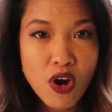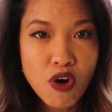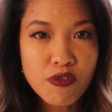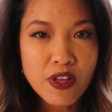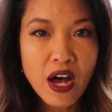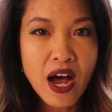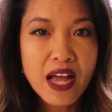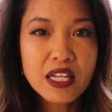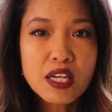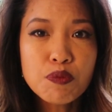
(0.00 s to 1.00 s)
over the
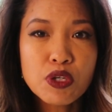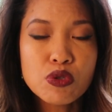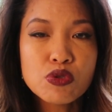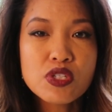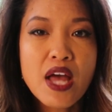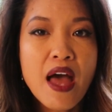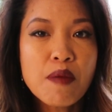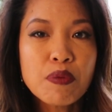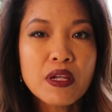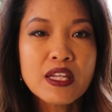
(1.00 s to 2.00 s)
highly abused
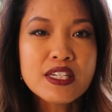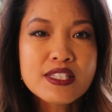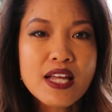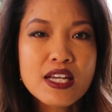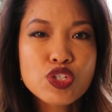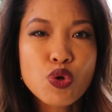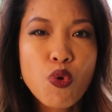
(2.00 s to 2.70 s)
and politicized